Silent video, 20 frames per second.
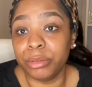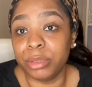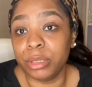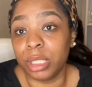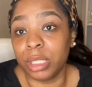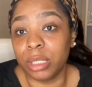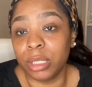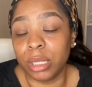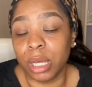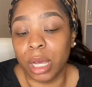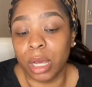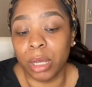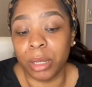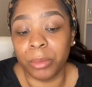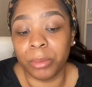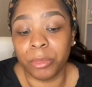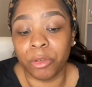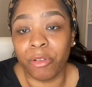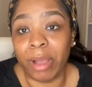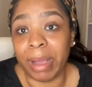the
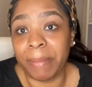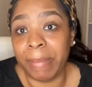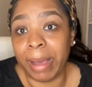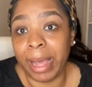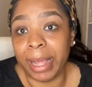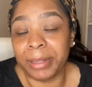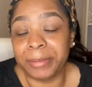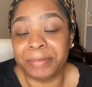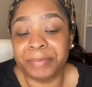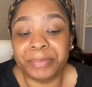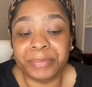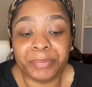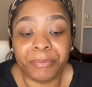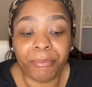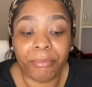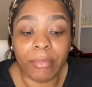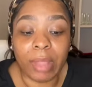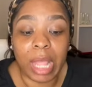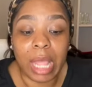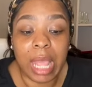crock pot.
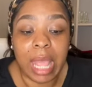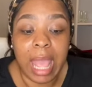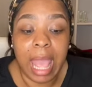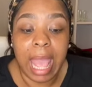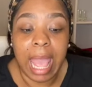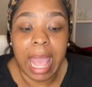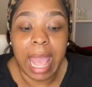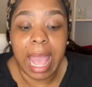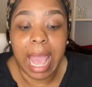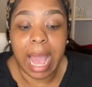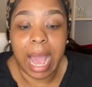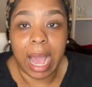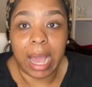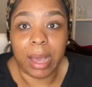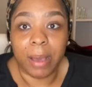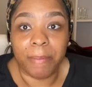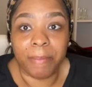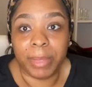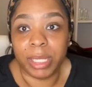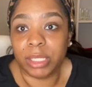
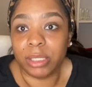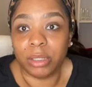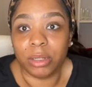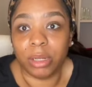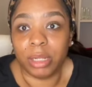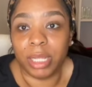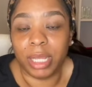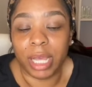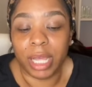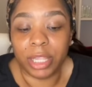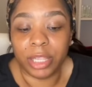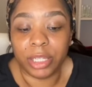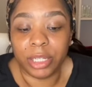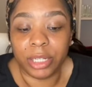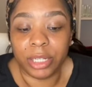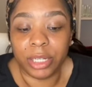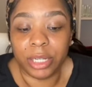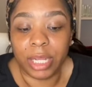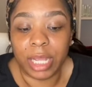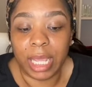I mixed it all
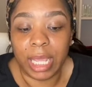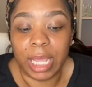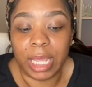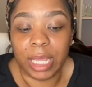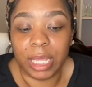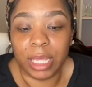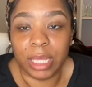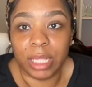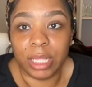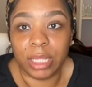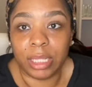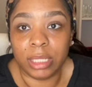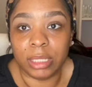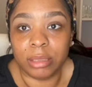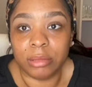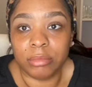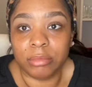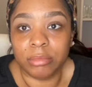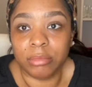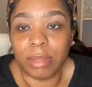together, and
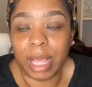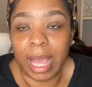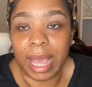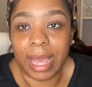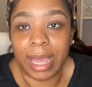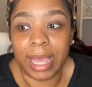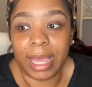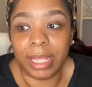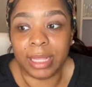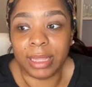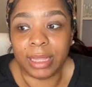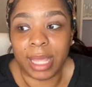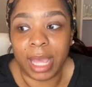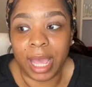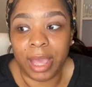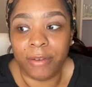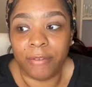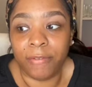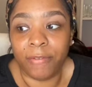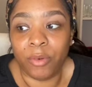I ate
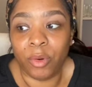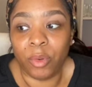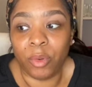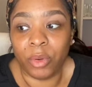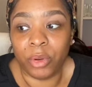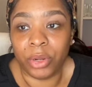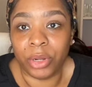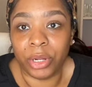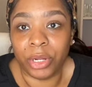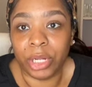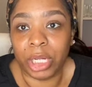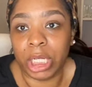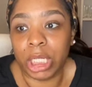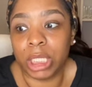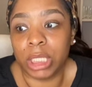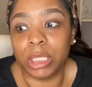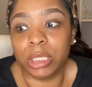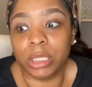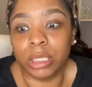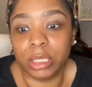that
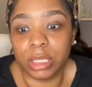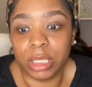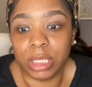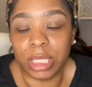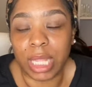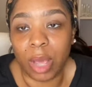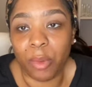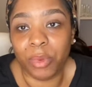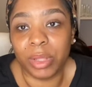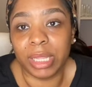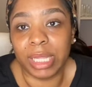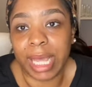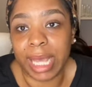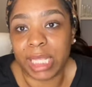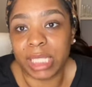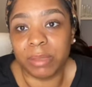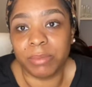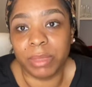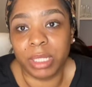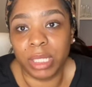that would
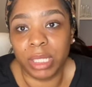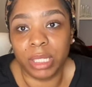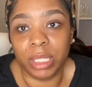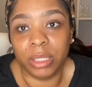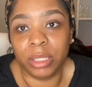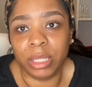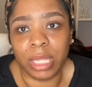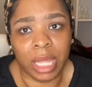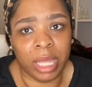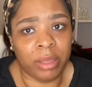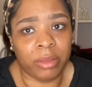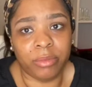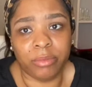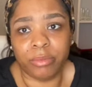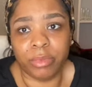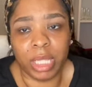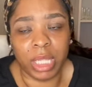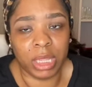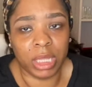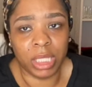last me like
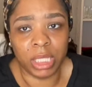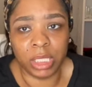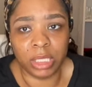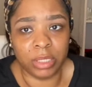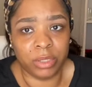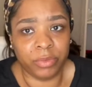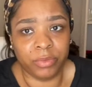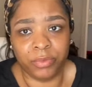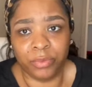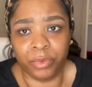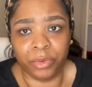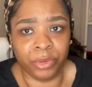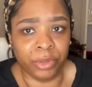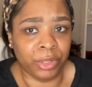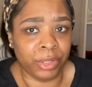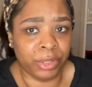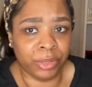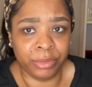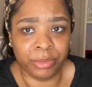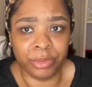at least
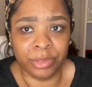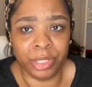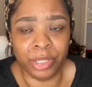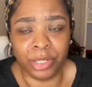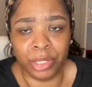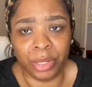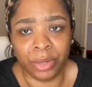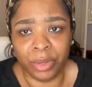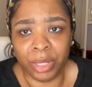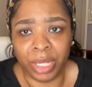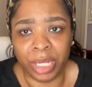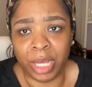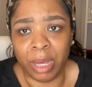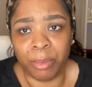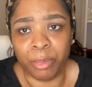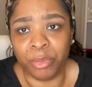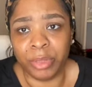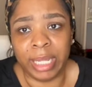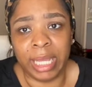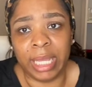for, you know, a
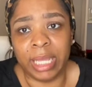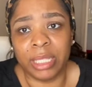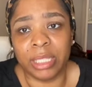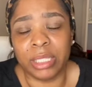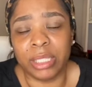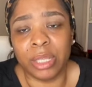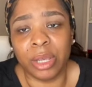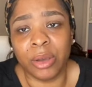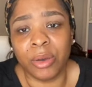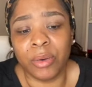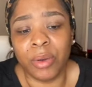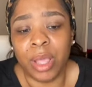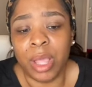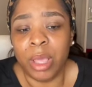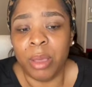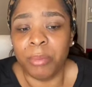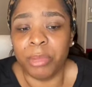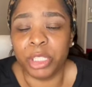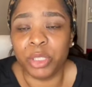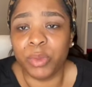couple days. So
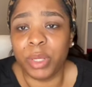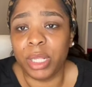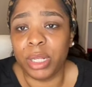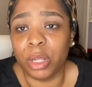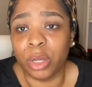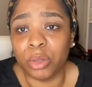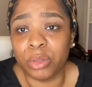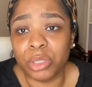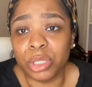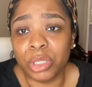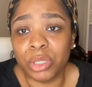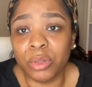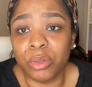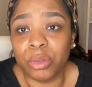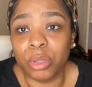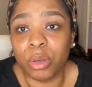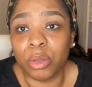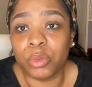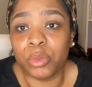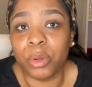between those two,
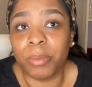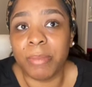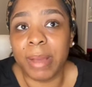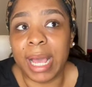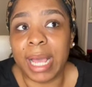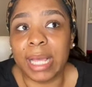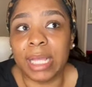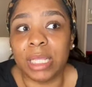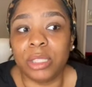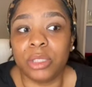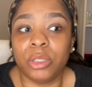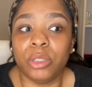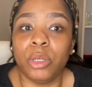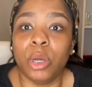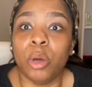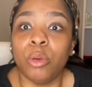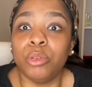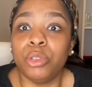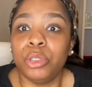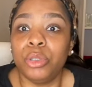those were my
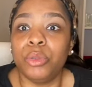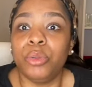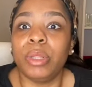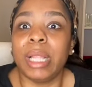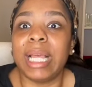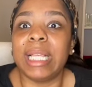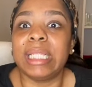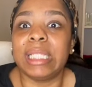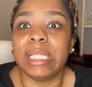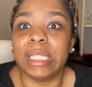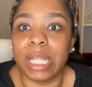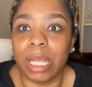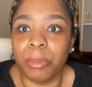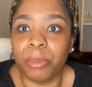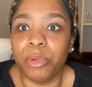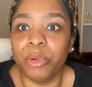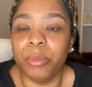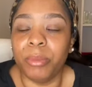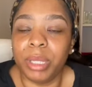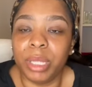go-to like
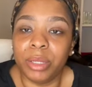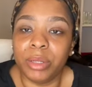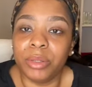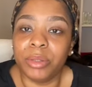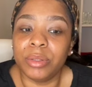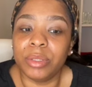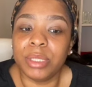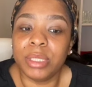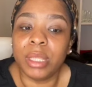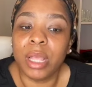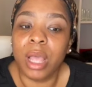staple meals.